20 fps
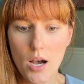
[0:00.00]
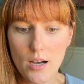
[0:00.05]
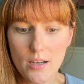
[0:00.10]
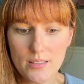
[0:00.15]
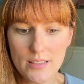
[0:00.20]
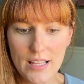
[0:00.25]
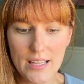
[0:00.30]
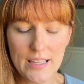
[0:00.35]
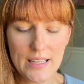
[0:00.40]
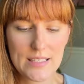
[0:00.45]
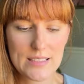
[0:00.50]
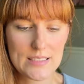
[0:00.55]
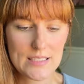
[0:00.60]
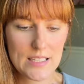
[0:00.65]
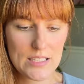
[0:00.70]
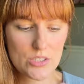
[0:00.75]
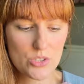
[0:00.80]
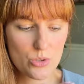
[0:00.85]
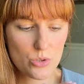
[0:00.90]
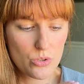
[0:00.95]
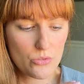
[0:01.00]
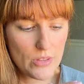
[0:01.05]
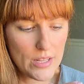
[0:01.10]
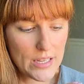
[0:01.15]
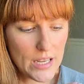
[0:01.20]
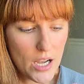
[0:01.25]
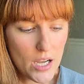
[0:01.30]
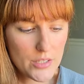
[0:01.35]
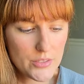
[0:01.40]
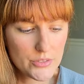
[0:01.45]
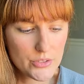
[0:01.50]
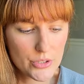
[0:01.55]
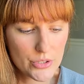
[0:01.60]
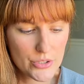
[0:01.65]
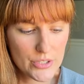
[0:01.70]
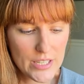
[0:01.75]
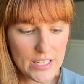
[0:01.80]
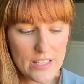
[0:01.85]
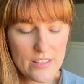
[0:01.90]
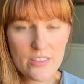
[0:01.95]
like it's like sort of like
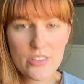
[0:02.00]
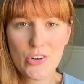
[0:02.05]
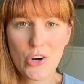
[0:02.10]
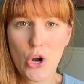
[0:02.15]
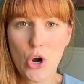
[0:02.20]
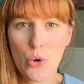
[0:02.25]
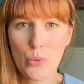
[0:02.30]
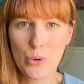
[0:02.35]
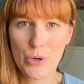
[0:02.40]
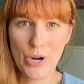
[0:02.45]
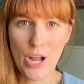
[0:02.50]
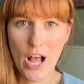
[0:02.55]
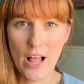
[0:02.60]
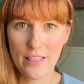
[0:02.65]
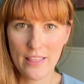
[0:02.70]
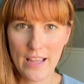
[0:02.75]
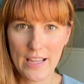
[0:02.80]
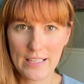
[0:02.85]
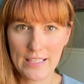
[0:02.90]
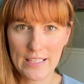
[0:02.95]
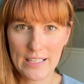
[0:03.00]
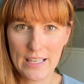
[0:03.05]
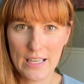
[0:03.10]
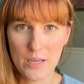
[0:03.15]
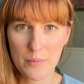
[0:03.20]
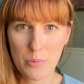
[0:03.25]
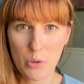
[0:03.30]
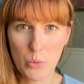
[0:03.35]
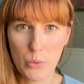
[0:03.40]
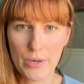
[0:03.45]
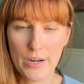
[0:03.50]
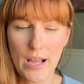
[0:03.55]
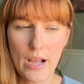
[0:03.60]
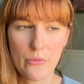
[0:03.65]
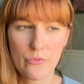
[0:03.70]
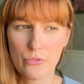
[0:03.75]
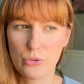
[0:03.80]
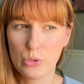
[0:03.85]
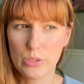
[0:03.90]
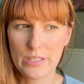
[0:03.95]
underneath it all we're not liking it but we're
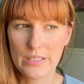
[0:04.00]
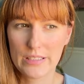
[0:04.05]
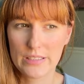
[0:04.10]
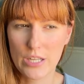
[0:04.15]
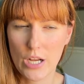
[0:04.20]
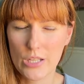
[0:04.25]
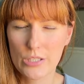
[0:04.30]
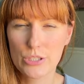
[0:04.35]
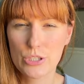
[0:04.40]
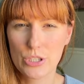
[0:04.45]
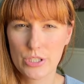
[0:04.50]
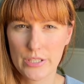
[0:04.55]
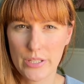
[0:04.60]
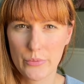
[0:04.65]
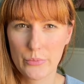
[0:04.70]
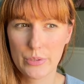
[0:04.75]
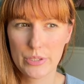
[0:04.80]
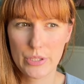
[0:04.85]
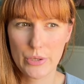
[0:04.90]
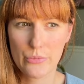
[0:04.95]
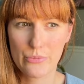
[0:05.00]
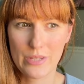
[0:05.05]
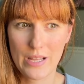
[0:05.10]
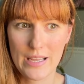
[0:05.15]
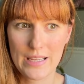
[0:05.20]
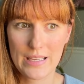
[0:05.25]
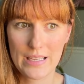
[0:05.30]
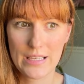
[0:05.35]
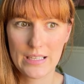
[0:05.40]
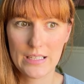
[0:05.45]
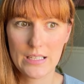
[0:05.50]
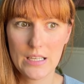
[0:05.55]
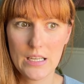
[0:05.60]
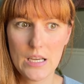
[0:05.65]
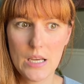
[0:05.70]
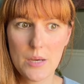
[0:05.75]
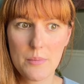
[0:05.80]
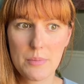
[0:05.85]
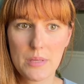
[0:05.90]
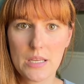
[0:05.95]
not fully acknowledging that we don't like it
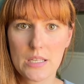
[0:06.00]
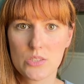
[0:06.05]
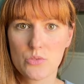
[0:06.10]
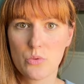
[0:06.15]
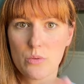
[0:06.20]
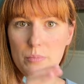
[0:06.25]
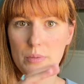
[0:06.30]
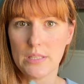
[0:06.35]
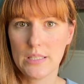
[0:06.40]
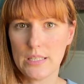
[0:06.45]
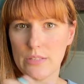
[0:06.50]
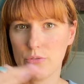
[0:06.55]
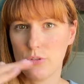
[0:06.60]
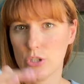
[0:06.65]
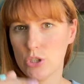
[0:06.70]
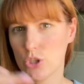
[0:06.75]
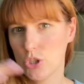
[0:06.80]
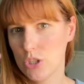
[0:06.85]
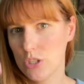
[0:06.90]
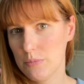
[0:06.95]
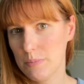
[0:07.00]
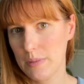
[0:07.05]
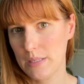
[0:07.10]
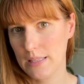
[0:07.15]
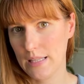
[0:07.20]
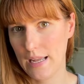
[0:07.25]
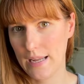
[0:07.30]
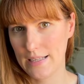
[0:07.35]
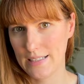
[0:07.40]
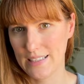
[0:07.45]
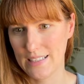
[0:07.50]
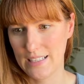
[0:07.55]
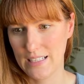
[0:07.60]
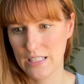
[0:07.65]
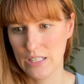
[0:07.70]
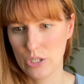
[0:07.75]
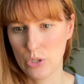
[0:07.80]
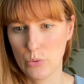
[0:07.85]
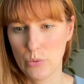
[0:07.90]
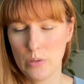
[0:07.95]
because we believe we should be liking
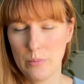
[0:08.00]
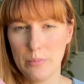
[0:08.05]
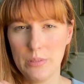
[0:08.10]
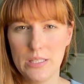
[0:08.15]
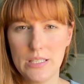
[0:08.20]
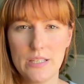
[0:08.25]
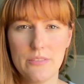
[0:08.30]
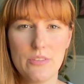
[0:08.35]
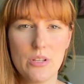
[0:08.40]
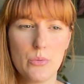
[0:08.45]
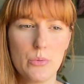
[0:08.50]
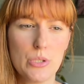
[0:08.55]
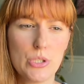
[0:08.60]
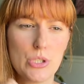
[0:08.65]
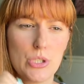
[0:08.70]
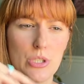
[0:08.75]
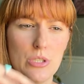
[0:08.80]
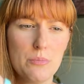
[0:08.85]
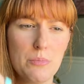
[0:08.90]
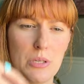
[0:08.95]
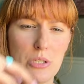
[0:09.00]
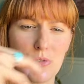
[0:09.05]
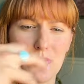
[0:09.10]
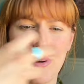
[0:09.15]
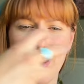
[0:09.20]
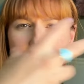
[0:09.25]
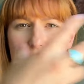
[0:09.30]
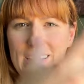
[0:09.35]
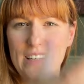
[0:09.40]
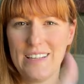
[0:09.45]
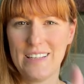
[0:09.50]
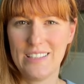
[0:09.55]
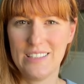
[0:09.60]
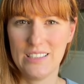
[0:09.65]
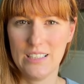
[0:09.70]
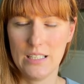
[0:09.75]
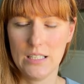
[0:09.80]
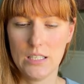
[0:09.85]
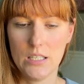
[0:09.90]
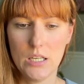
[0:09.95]
it or we believe that we shouldn't be trying to
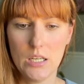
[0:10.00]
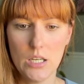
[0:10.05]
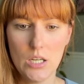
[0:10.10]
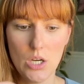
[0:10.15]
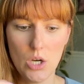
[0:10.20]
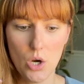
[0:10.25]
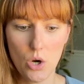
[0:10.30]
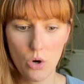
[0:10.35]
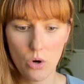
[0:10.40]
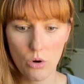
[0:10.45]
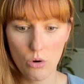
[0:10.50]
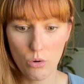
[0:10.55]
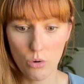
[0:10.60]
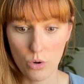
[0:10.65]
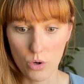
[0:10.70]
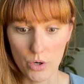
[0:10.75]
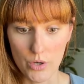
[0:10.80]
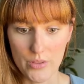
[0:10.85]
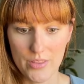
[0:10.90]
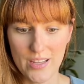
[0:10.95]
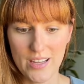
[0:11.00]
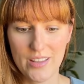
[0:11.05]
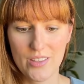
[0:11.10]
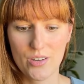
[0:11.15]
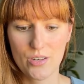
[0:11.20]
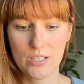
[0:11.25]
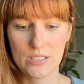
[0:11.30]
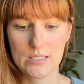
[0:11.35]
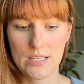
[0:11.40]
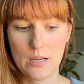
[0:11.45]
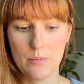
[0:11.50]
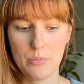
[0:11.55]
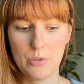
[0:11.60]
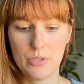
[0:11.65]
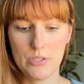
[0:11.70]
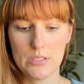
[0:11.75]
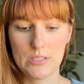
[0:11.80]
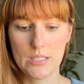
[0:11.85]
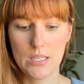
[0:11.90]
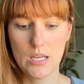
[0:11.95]
heal it or the other example
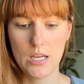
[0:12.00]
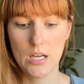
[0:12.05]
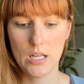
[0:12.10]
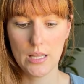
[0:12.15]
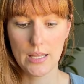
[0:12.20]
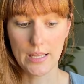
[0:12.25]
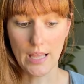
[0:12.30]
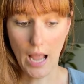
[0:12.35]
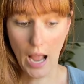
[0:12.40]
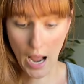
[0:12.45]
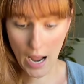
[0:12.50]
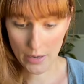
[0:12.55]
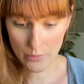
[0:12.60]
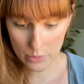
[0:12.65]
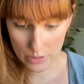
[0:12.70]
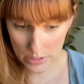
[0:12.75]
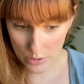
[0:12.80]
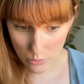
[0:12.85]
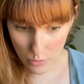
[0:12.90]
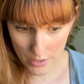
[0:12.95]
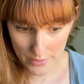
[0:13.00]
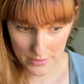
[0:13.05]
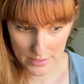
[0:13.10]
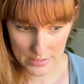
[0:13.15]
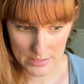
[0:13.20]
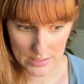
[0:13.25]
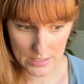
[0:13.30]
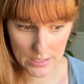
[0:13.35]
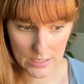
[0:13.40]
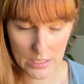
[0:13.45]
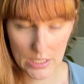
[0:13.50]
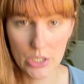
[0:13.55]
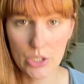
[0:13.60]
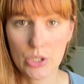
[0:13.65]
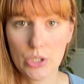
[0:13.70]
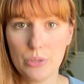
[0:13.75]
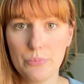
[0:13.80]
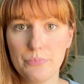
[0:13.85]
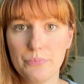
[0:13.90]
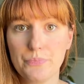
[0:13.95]
is like i really want this to
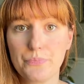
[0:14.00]
heal